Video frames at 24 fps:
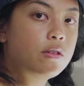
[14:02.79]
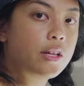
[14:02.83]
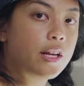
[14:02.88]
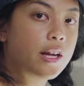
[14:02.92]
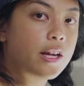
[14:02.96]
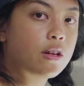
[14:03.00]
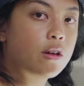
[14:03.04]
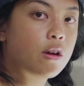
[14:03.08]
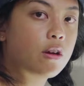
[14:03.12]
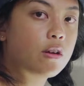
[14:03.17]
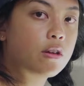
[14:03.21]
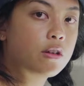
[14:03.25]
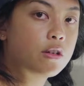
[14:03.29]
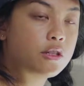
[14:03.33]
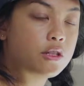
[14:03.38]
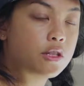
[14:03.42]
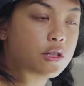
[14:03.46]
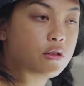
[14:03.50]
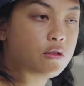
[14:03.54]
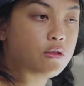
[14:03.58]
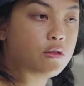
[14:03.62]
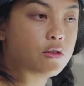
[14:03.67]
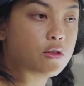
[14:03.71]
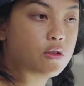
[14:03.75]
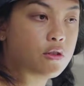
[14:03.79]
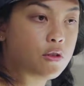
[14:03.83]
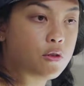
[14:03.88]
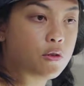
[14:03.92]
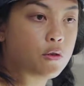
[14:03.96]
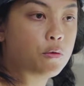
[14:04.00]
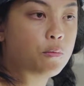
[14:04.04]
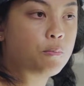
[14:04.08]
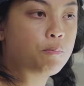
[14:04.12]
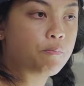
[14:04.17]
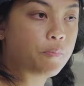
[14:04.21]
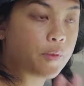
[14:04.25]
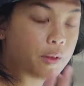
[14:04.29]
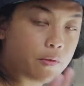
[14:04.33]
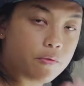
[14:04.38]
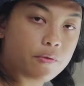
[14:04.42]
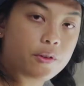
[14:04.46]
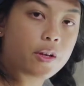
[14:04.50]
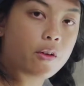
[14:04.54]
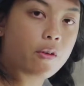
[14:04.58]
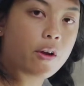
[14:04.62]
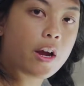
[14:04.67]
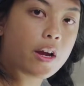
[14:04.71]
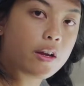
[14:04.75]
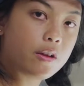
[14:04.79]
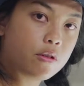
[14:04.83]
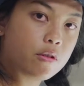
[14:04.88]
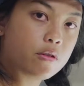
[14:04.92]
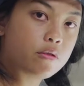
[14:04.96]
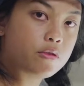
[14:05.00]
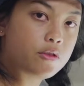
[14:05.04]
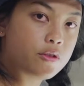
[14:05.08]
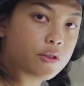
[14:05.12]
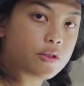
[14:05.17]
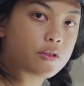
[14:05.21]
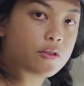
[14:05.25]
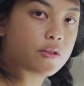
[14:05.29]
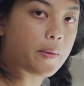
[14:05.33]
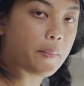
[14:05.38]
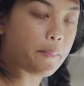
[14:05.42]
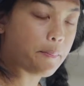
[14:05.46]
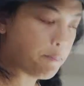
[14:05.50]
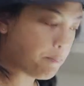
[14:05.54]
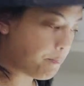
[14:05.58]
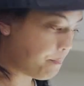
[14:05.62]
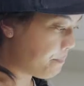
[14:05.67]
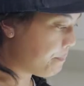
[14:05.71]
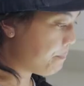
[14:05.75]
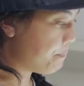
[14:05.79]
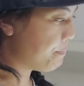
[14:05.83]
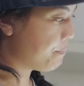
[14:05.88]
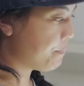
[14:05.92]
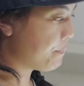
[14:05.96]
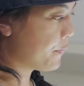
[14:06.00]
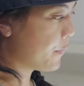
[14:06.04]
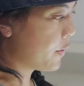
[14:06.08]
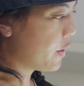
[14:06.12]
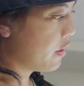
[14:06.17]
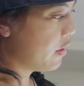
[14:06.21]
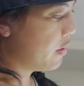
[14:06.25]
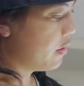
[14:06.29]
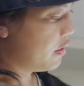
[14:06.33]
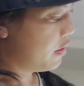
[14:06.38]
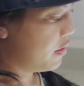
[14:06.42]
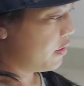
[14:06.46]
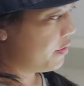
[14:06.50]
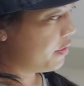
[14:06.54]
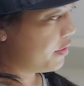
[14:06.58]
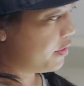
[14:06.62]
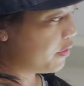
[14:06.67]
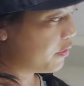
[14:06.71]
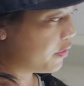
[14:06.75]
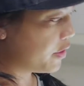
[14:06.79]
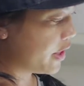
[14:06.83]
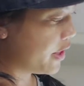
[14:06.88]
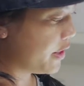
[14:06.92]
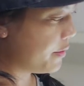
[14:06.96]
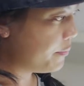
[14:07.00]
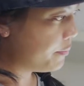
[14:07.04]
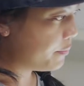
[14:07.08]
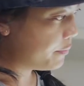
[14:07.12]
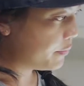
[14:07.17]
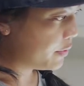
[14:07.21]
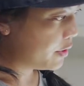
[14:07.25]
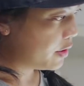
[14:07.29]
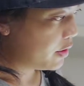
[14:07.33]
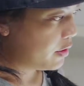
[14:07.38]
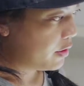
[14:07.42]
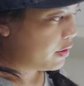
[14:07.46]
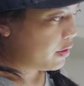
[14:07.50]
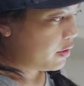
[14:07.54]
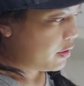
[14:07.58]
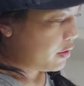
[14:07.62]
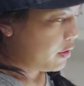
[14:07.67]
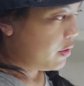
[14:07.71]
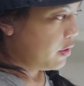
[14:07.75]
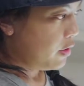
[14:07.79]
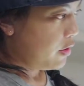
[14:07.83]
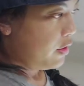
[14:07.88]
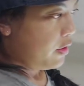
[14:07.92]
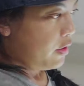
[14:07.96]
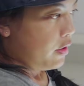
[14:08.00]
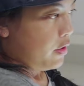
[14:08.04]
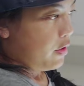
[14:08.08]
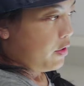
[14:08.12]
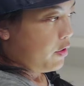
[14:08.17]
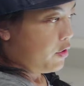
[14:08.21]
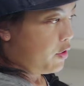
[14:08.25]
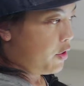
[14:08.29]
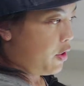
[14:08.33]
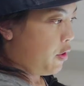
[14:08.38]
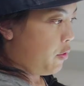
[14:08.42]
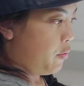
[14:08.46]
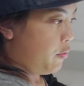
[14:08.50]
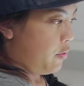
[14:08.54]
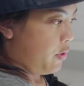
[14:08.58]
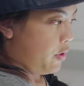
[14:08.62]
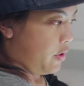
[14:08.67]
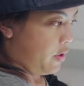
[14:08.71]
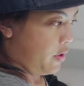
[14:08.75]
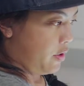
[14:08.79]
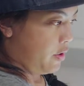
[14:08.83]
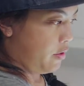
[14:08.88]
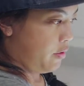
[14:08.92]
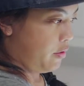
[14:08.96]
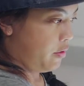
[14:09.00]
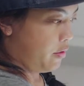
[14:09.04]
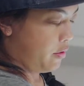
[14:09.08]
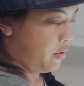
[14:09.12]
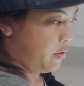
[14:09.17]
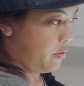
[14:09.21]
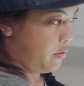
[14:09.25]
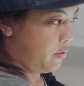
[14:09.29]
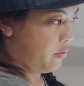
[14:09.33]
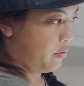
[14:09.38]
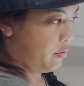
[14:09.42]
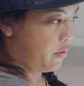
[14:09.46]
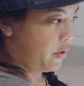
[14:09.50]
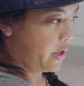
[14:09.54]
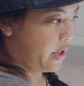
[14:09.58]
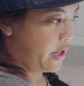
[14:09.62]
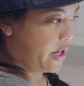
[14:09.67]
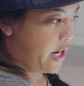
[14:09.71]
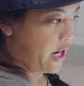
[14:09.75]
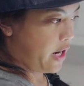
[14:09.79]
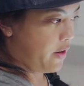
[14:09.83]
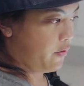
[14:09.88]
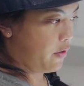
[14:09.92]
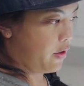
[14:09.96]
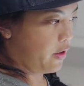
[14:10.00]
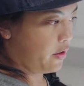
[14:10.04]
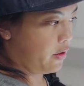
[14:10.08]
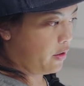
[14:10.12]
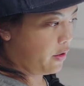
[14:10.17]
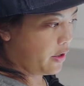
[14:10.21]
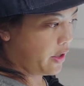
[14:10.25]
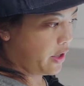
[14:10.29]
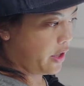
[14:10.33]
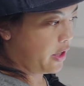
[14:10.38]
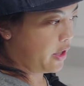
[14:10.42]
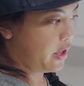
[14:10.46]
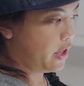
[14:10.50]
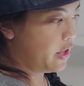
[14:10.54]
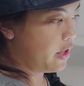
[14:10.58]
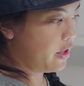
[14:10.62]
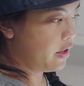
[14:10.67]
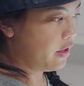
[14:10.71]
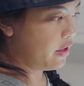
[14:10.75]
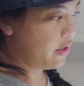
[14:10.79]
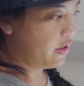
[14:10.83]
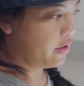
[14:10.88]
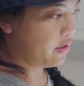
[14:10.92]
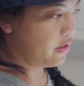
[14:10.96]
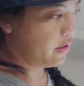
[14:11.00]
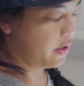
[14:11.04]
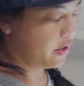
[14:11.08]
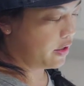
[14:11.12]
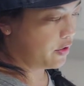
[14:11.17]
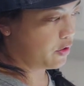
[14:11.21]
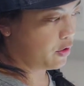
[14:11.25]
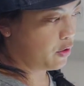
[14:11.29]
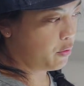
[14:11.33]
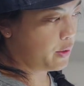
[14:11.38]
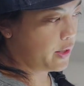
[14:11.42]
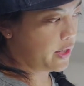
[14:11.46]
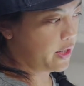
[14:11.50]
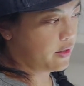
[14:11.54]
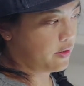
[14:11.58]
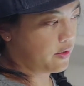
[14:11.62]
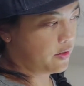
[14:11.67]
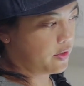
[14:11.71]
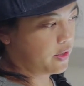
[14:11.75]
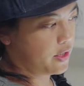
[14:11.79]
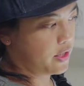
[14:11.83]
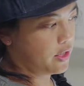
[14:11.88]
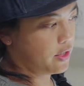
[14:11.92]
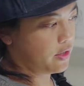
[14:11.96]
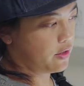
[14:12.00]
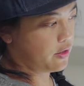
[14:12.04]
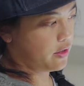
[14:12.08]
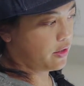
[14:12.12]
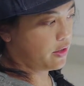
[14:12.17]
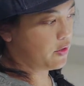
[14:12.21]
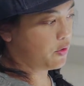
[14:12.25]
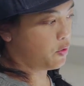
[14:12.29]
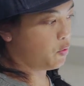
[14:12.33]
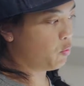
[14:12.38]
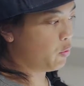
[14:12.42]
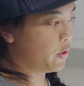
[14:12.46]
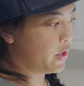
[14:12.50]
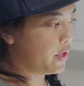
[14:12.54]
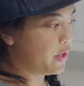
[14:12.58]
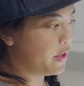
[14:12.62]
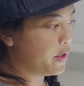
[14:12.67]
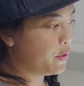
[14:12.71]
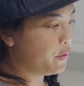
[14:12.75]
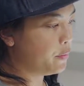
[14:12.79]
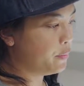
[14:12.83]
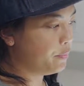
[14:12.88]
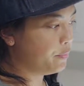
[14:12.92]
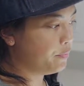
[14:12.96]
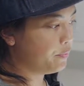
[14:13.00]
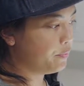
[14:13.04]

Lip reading: and I encourage you to figure out your own system. Okay, so we're gonna have our looking here so we can see into this window.